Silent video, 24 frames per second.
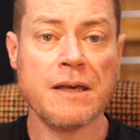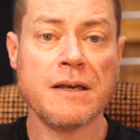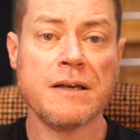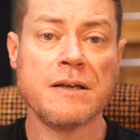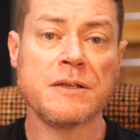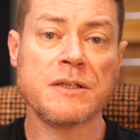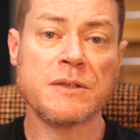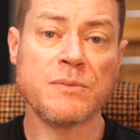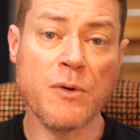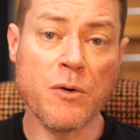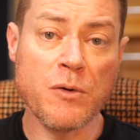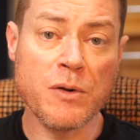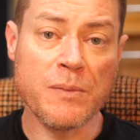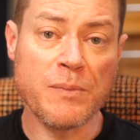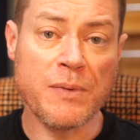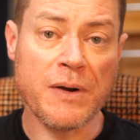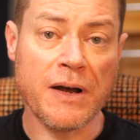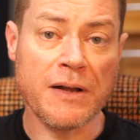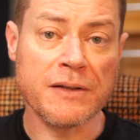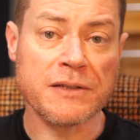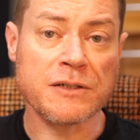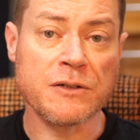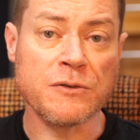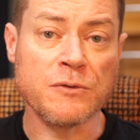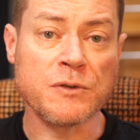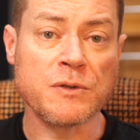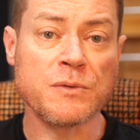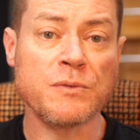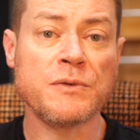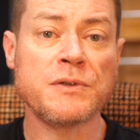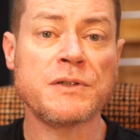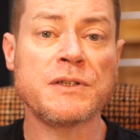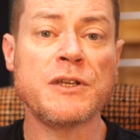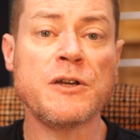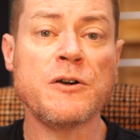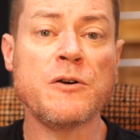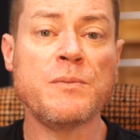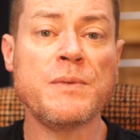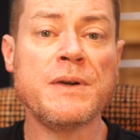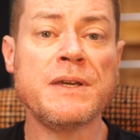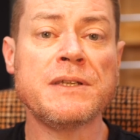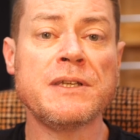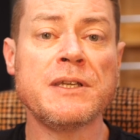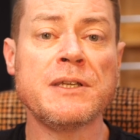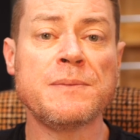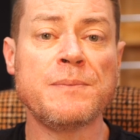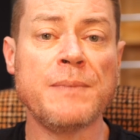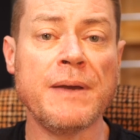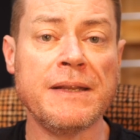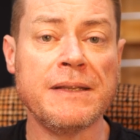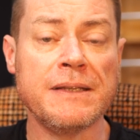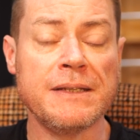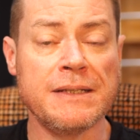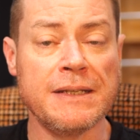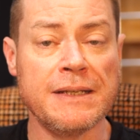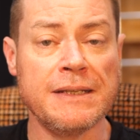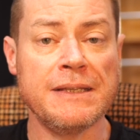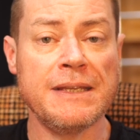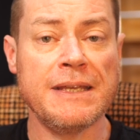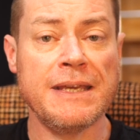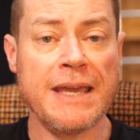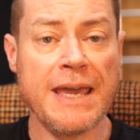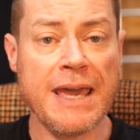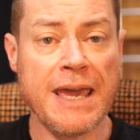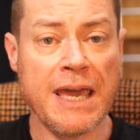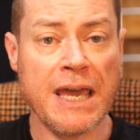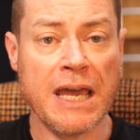Smaller particles will still be suspended in the air,